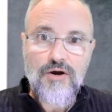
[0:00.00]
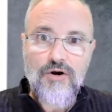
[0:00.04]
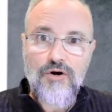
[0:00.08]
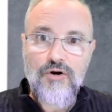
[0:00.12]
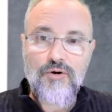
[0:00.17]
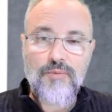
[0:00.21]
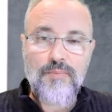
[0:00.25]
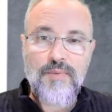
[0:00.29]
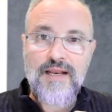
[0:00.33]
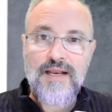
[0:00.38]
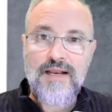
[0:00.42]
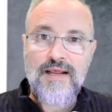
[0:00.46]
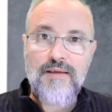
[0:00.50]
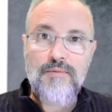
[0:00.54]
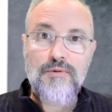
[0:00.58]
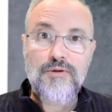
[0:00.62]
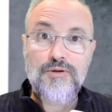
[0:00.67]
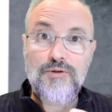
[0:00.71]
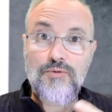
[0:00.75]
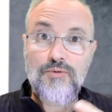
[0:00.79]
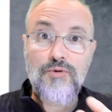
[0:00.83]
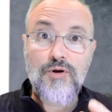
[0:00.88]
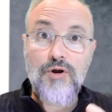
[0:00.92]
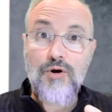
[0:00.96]
or being able
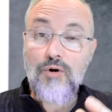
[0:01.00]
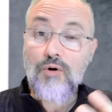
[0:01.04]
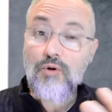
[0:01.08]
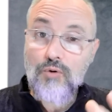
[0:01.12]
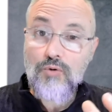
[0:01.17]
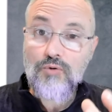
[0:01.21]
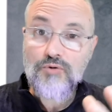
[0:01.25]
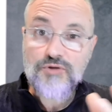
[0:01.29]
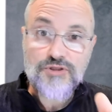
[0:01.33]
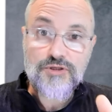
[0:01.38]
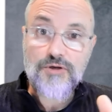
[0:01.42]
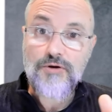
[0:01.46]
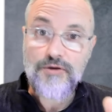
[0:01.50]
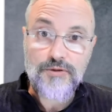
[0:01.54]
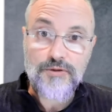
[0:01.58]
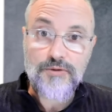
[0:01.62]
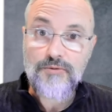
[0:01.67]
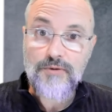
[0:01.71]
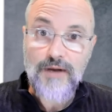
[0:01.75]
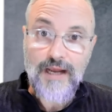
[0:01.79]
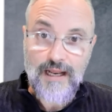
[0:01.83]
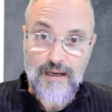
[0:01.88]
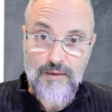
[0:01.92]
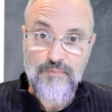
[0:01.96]
to know who's going
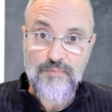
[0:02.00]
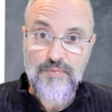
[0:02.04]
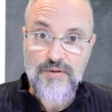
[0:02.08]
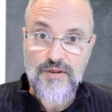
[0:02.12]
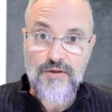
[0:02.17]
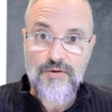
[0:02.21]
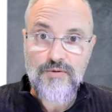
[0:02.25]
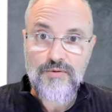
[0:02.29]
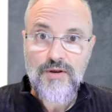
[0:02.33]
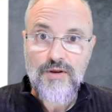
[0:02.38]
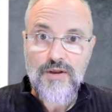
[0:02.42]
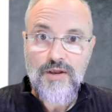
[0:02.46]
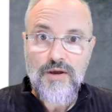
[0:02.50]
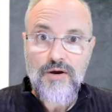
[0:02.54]
to help you,